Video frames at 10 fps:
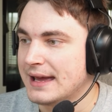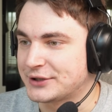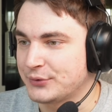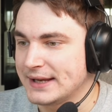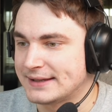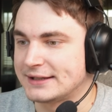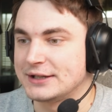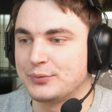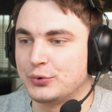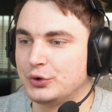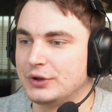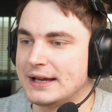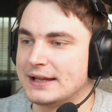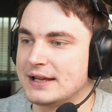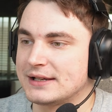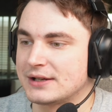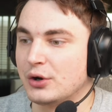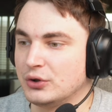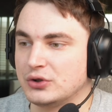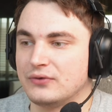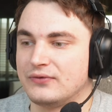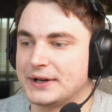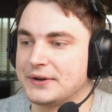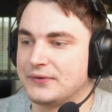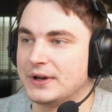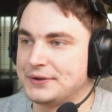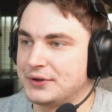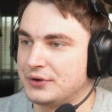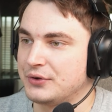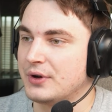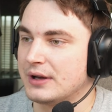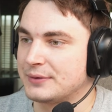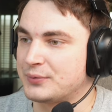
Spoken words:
It's quite simple. It is also very fun to do.